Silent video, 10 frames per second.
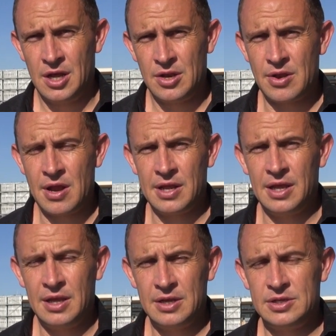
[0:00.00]
not only
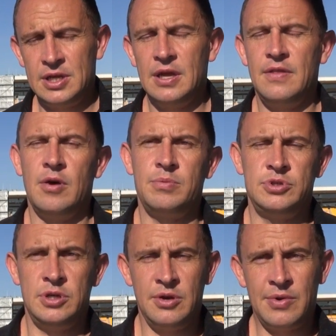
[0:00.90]
do you get the
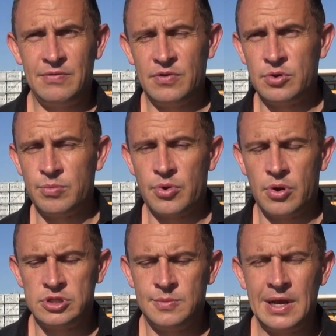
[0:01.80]
opportunity to run for good
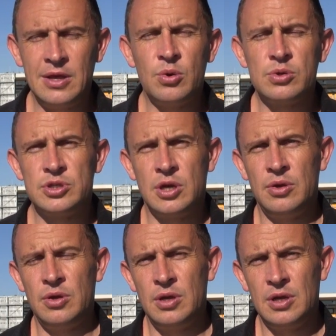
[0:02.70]
prize money, you also
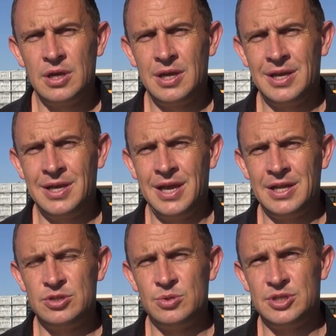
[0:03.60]

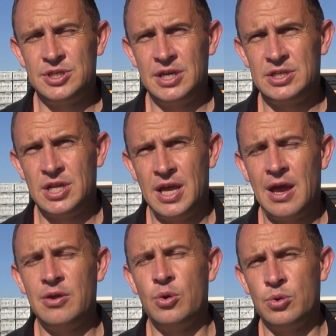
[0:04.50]
get to assess how
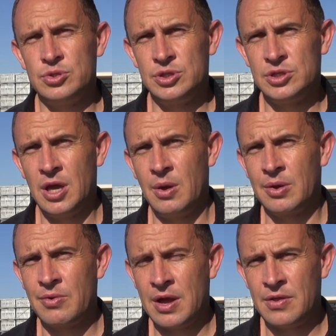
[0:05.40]
your horse is
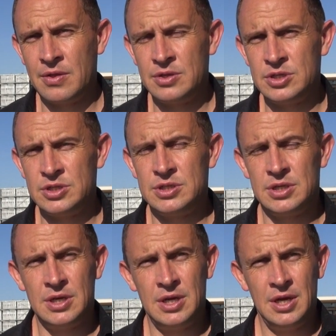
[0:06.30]
going rather than just
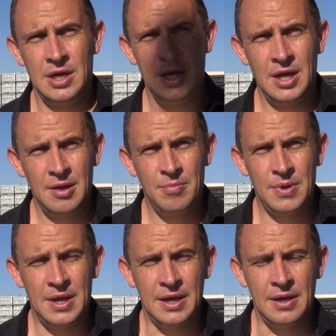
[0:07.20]

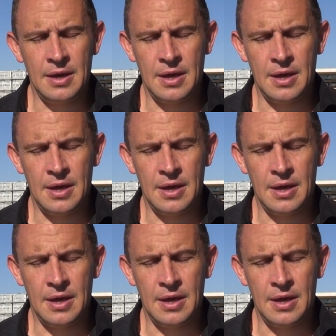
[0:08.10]
being,